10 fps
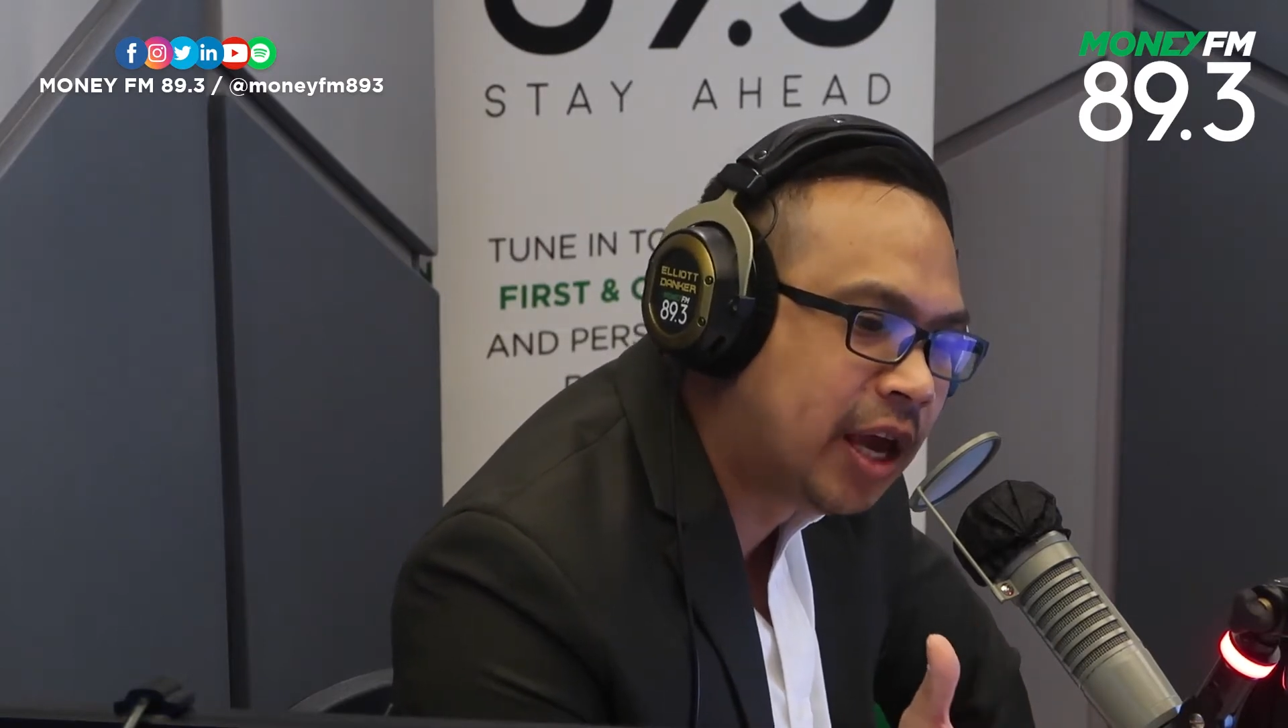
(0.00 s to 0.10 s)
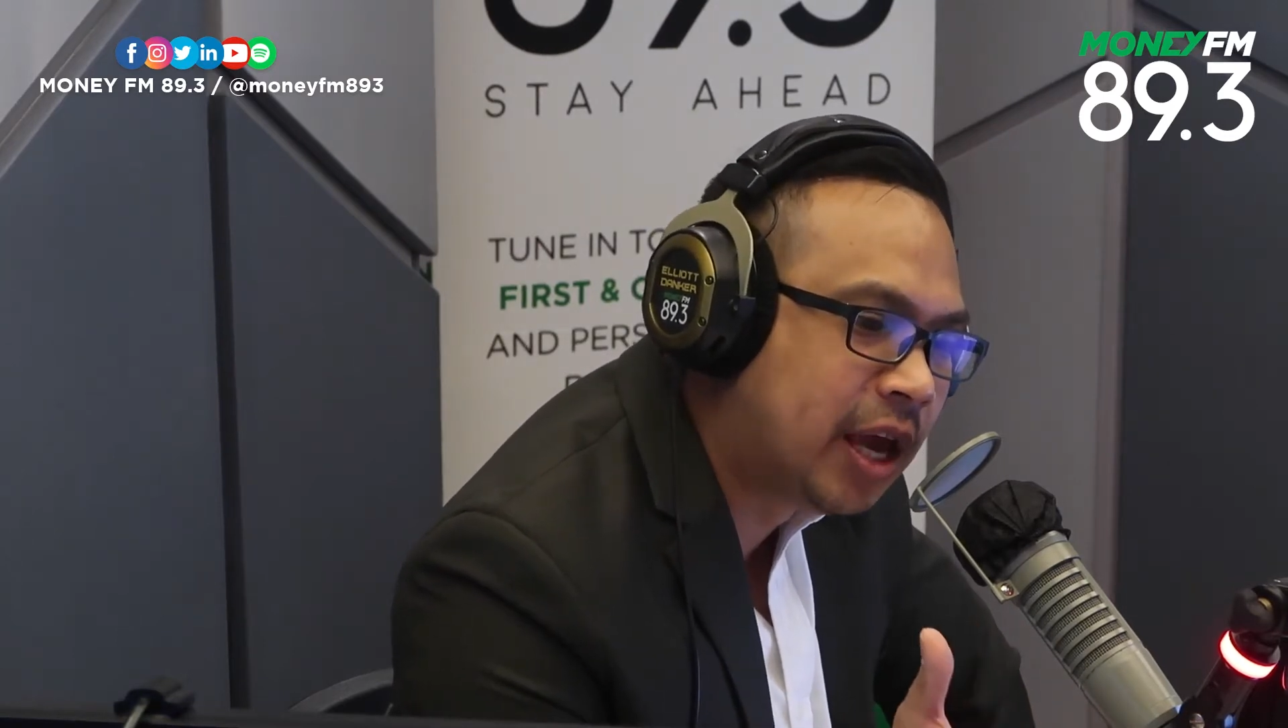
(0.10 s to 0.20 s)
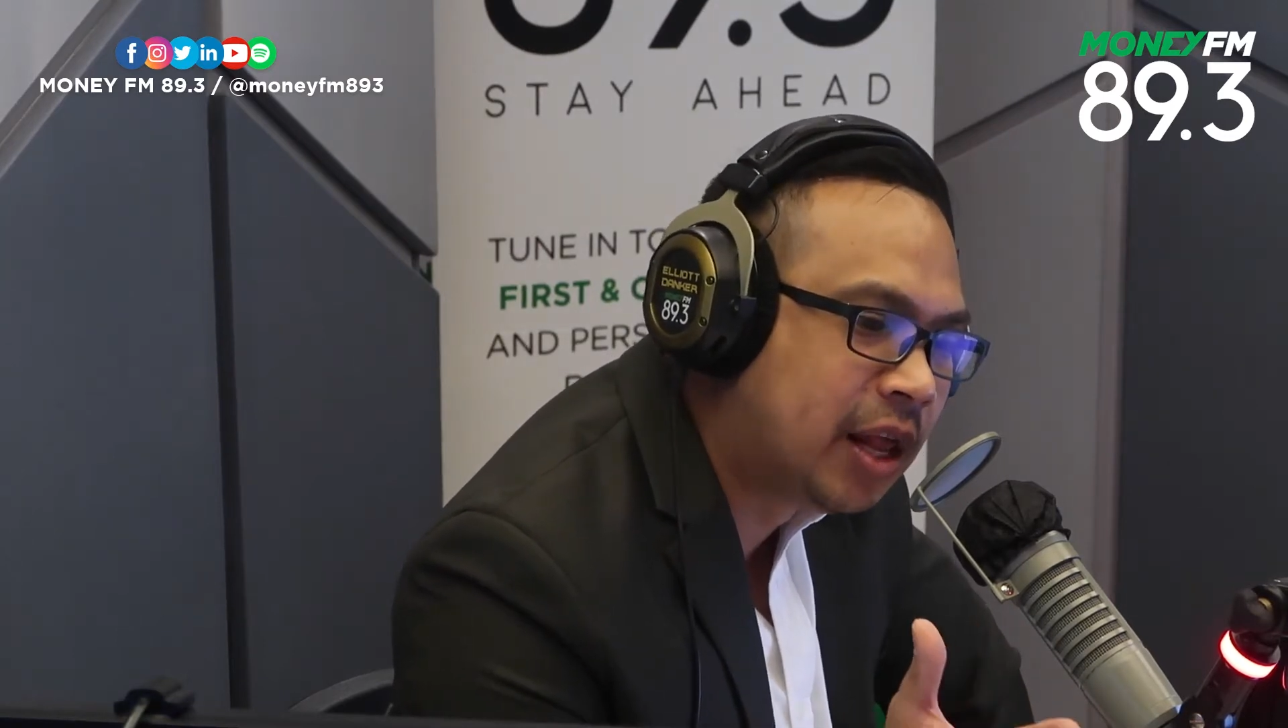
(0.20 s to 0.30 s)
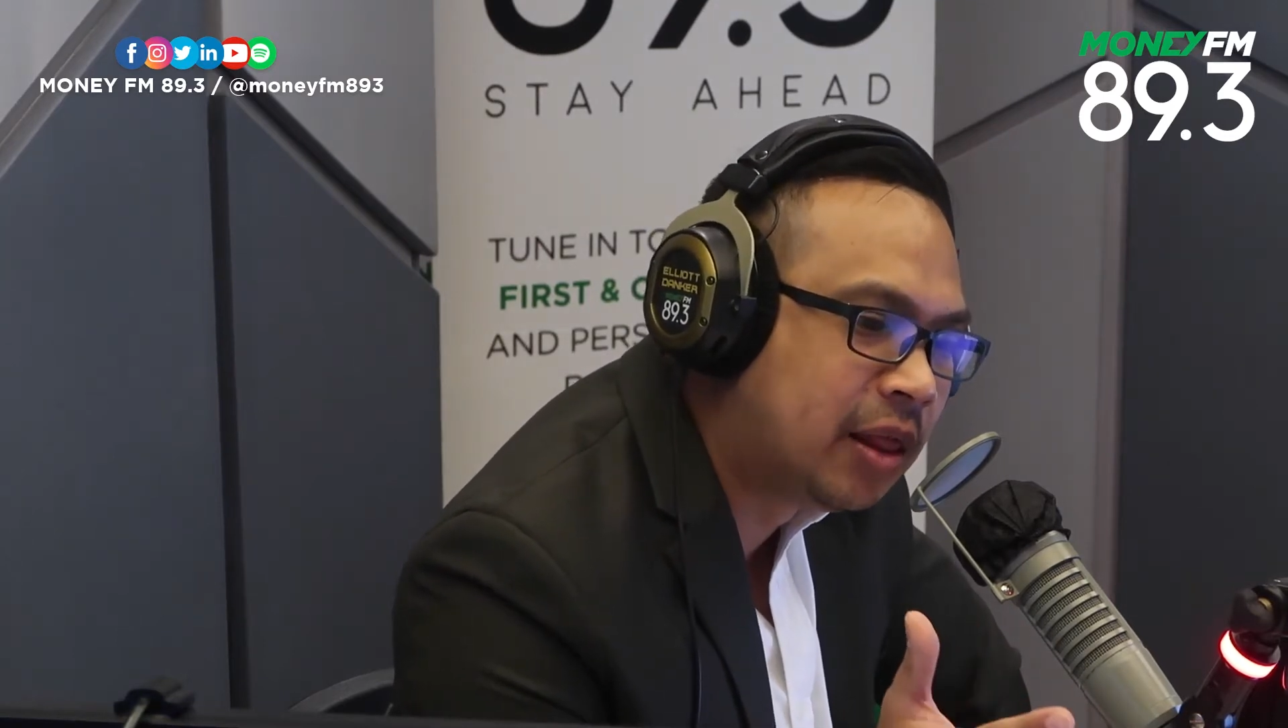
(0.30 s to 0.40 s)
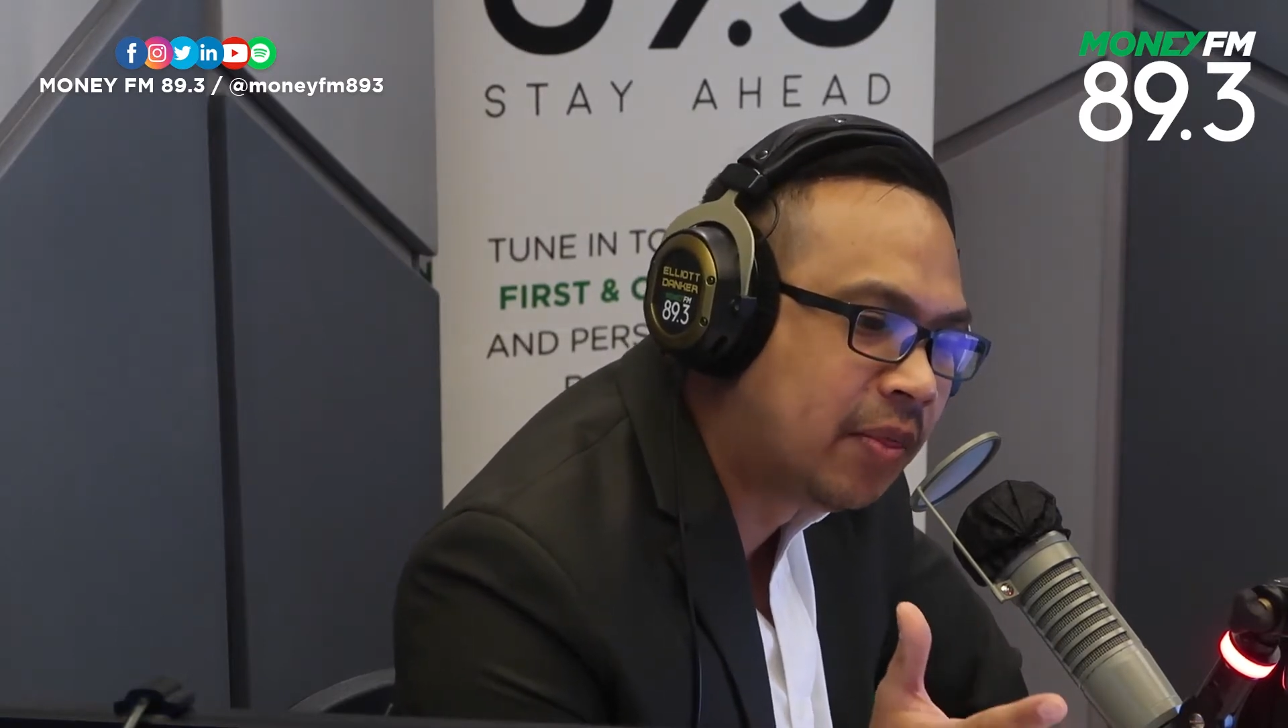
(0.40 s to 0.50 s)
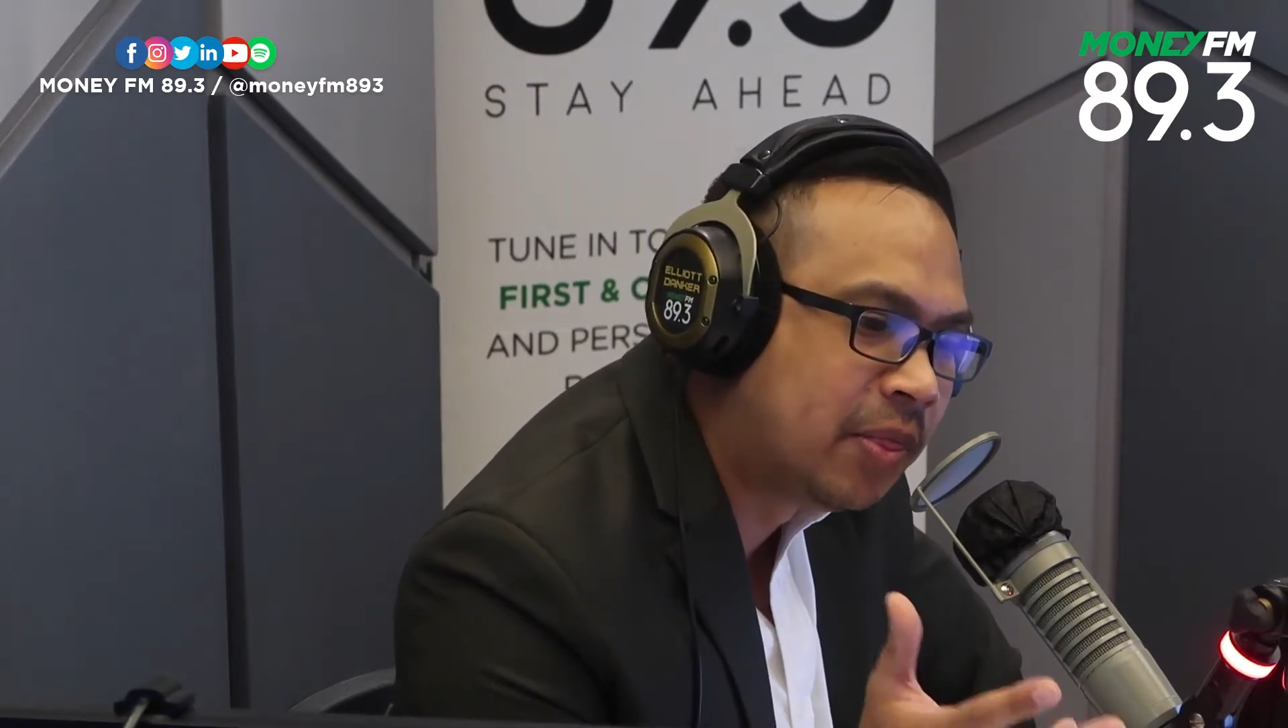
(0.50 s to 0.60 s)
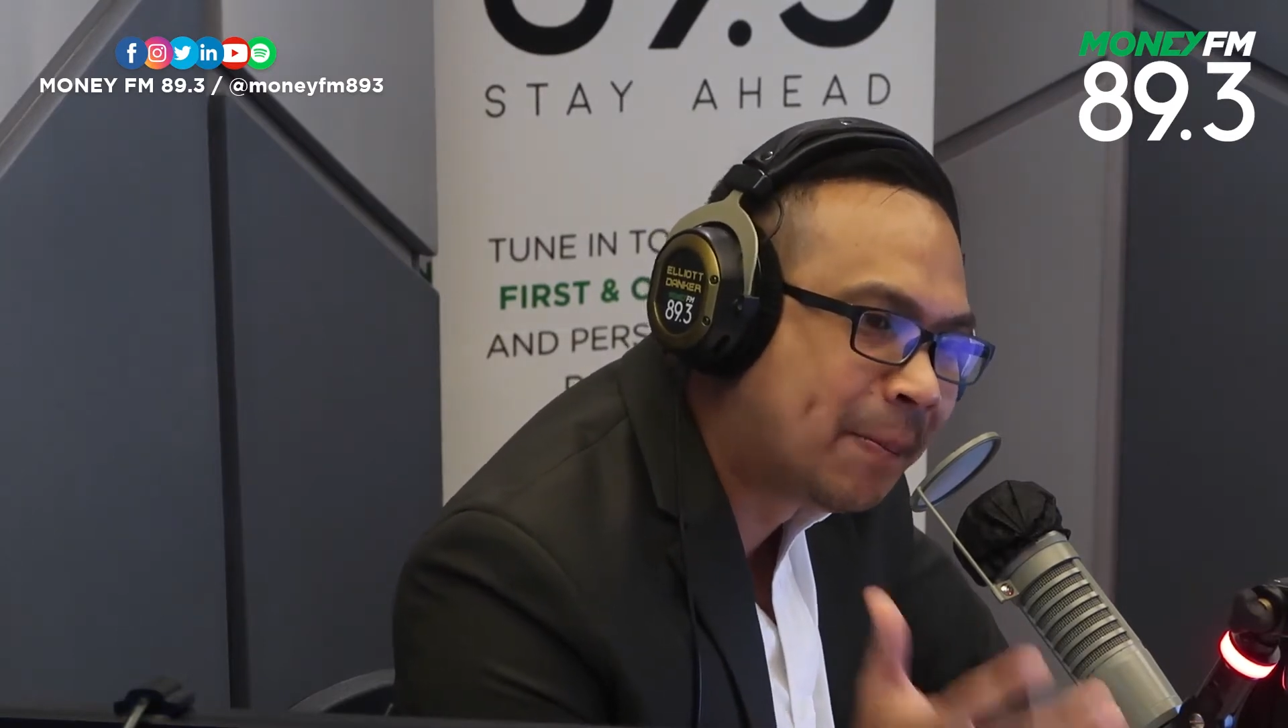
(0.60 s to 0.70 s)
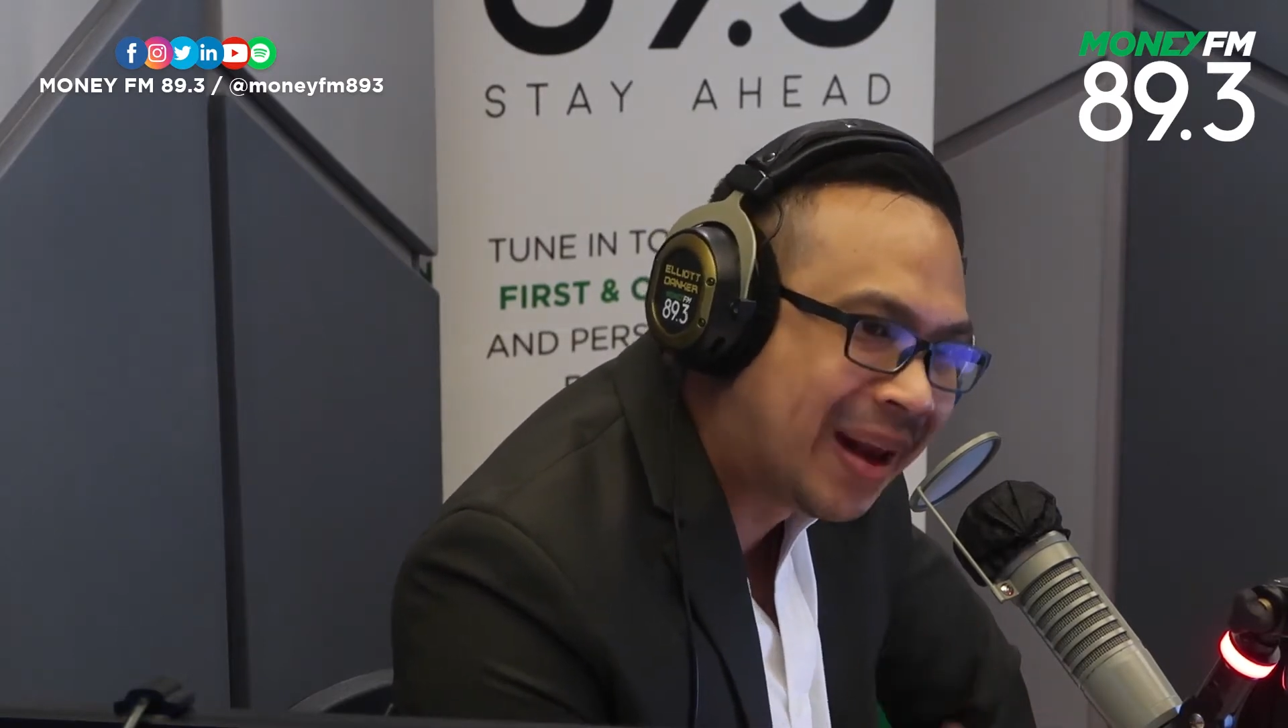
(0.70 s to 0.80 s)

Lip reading: in the